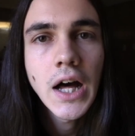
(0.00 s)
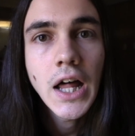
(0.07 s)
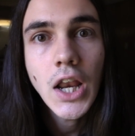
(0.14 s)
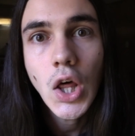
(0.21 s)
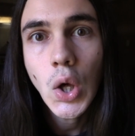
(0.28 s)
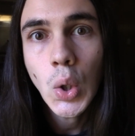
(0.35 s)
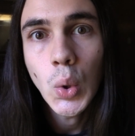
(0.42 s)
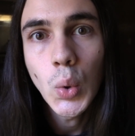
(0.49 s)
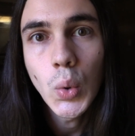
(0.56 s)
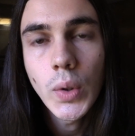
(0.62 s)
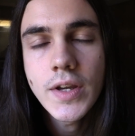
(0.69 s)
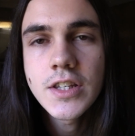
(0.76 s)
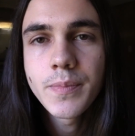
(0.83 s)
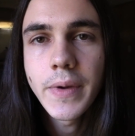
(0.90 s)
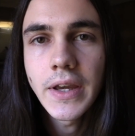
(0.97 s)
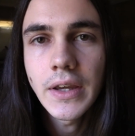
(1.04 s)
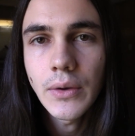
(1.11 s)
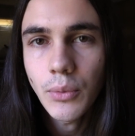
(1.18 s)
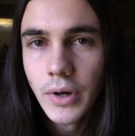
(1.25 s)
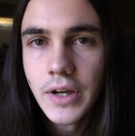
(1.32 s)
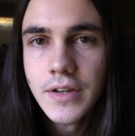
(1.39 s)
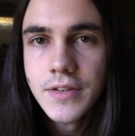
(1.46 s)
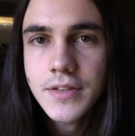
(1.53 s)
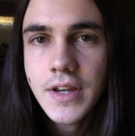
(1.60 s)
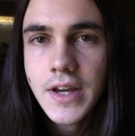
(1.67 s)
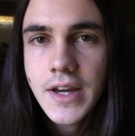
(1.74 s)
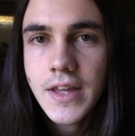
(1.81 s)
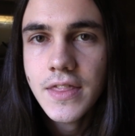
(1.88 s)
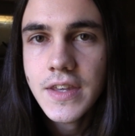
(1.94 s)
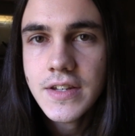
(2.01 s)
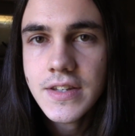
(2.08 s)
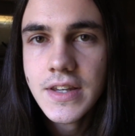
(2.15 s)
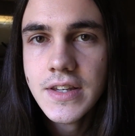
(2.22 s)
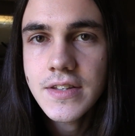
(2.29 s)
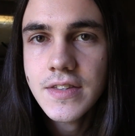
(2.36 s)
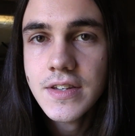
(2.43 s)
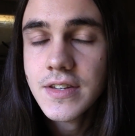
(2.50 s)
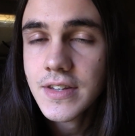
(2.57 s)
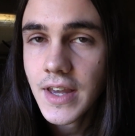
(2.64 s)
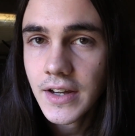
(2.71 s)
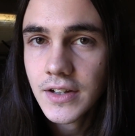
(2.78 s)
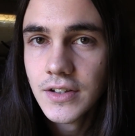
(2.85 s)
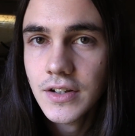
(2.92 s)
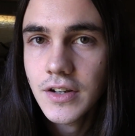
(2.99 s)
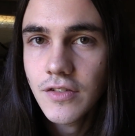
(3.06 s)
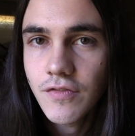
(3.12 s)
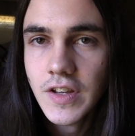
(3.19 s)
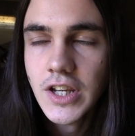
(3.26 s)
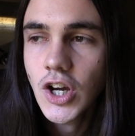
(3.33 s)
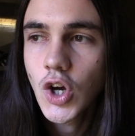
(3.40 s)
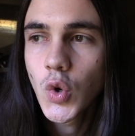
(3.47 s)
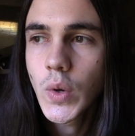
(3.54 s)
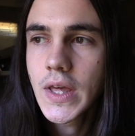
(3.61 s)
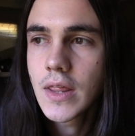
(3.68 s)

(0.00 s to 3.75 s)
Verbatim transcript: Hello, it's me, Reece. This is the second video